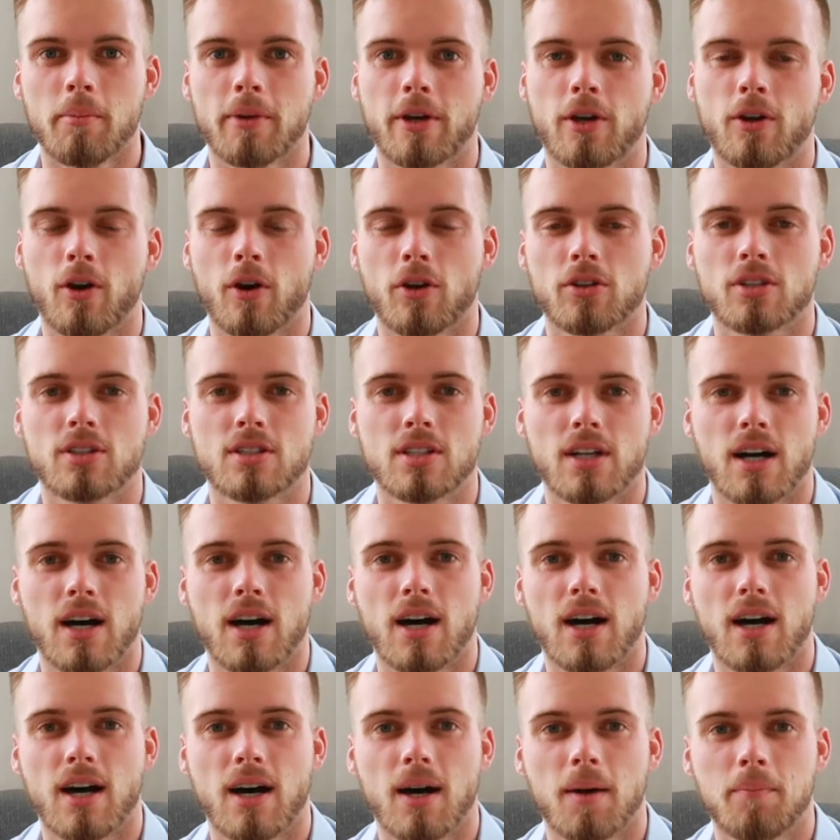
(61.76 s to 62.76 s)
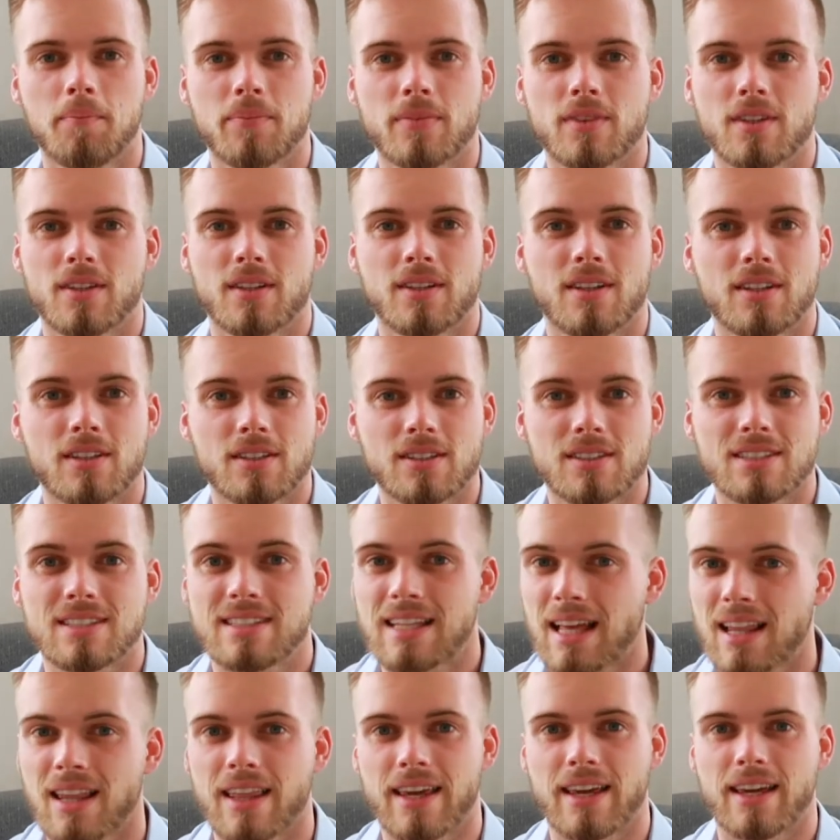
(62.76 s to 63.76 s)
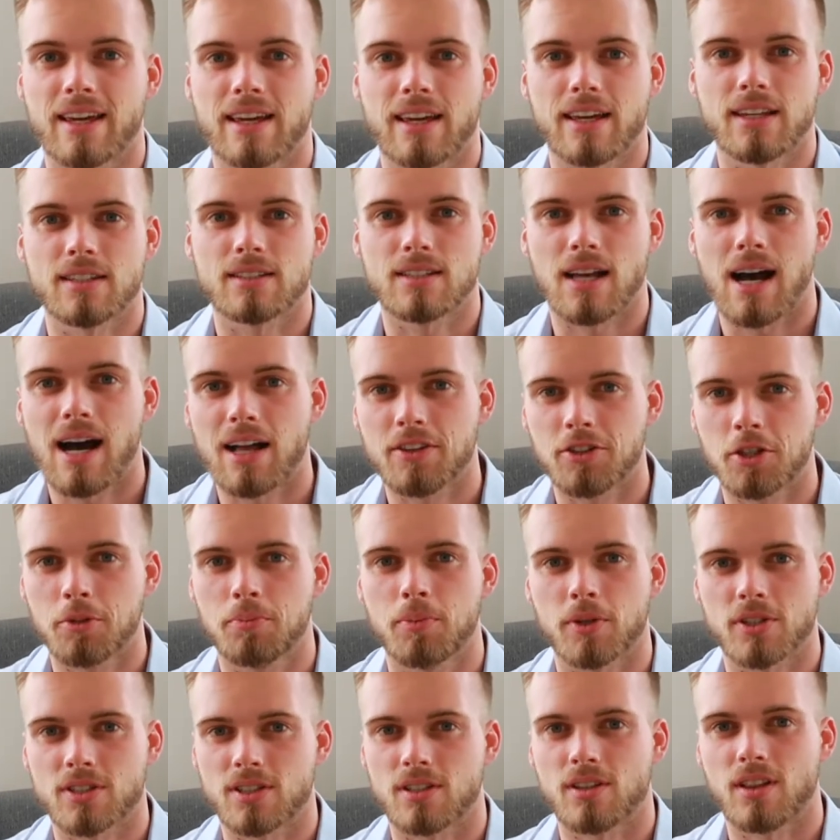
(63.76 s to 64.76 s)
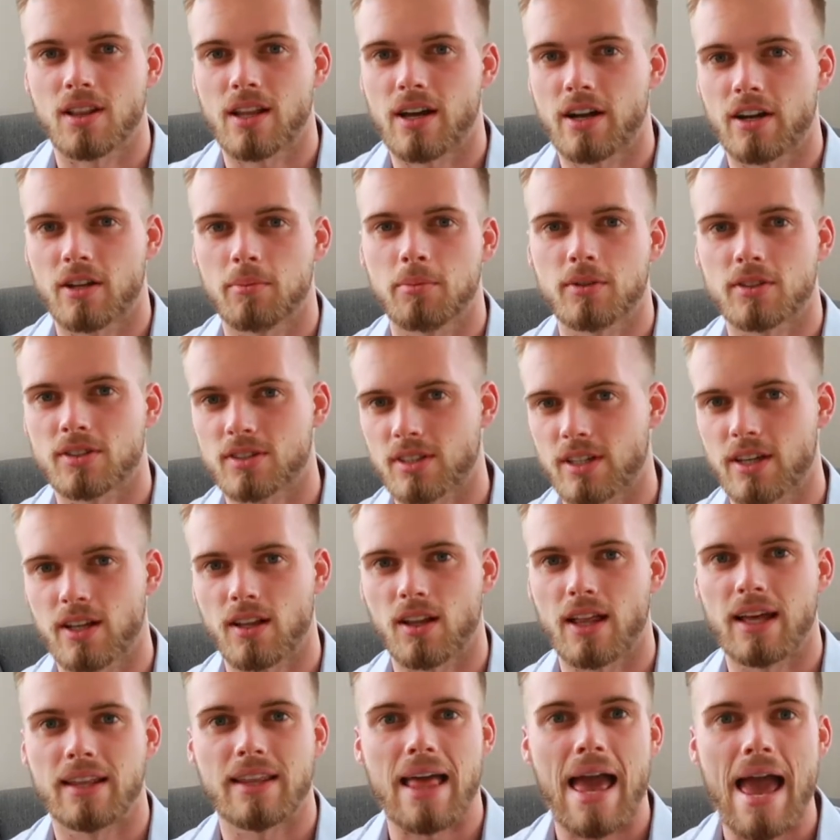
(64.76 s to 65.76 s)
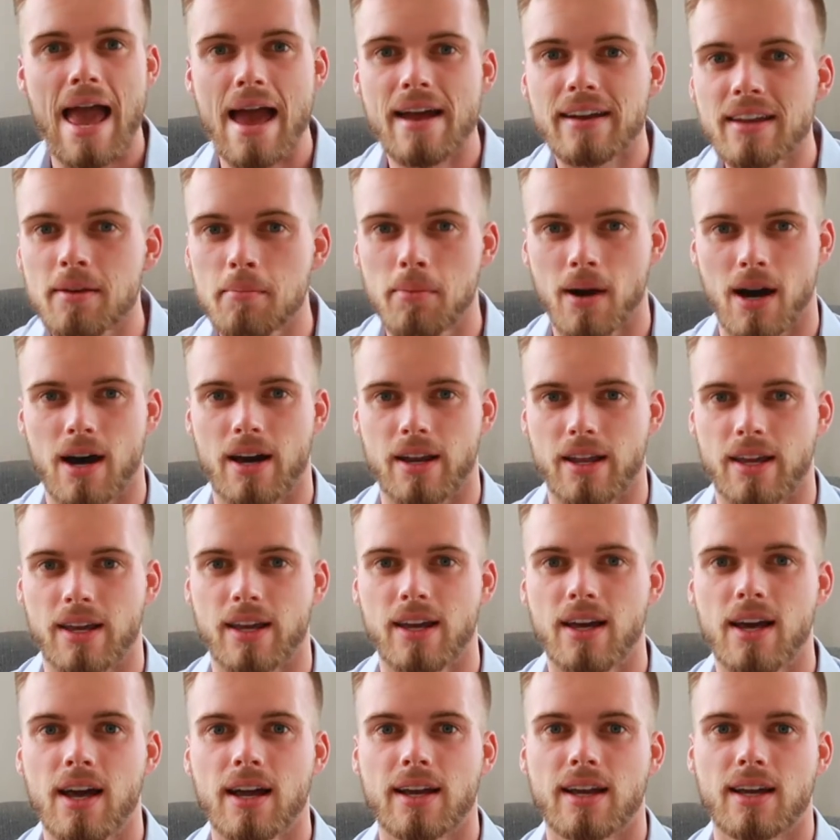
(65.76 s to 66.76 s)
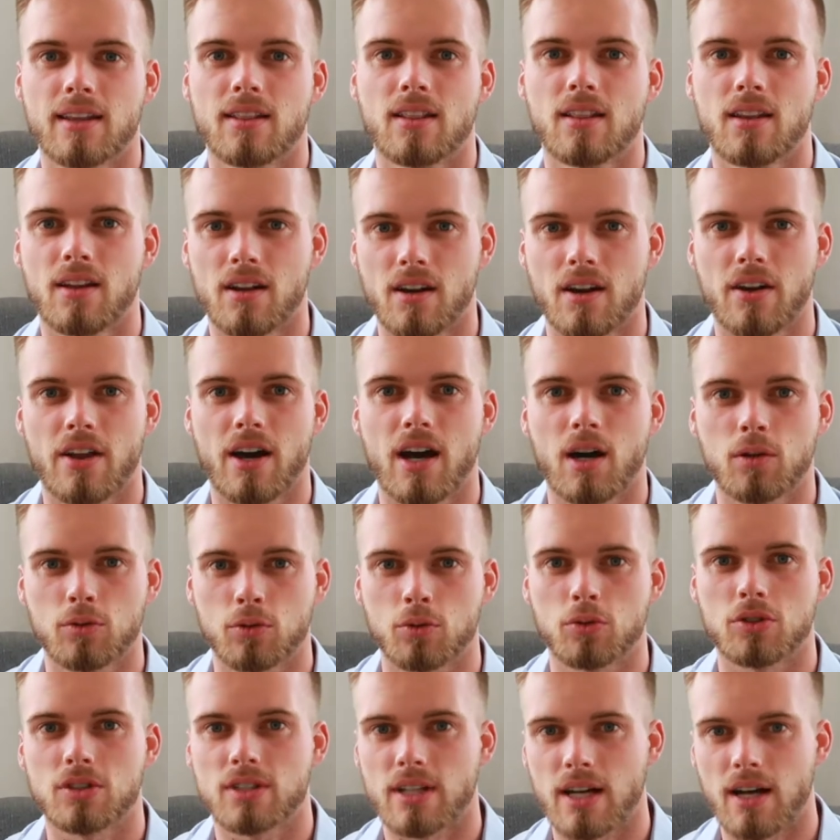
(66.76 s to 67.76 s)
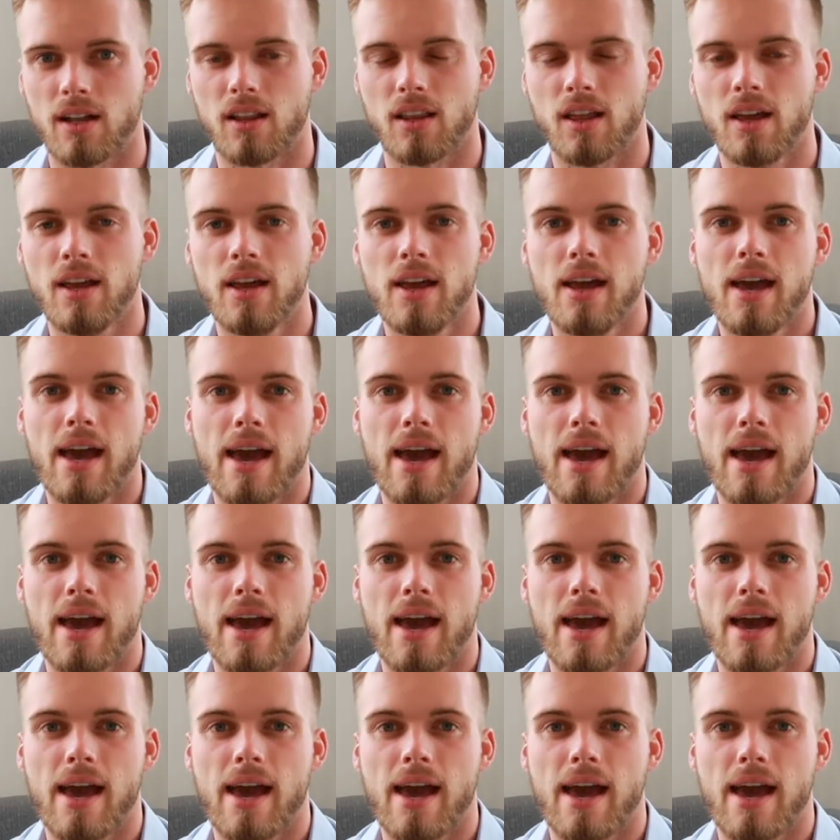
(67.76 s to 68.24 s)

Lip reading: because selling is 100% learnable skill, and anybody can learn how to sell.